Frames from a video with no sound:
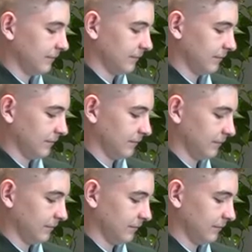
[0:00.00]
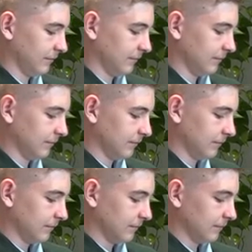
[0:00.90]

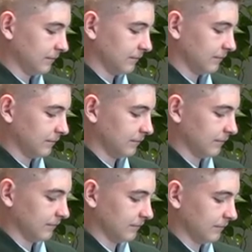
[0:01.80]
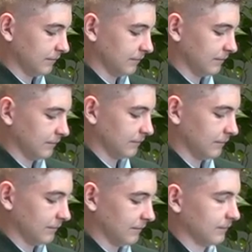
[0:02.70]

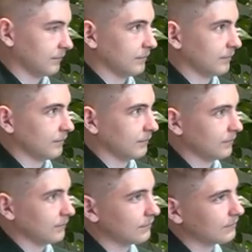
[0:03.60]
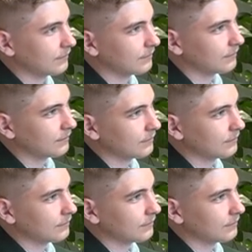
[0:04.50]
This person isn't speaking.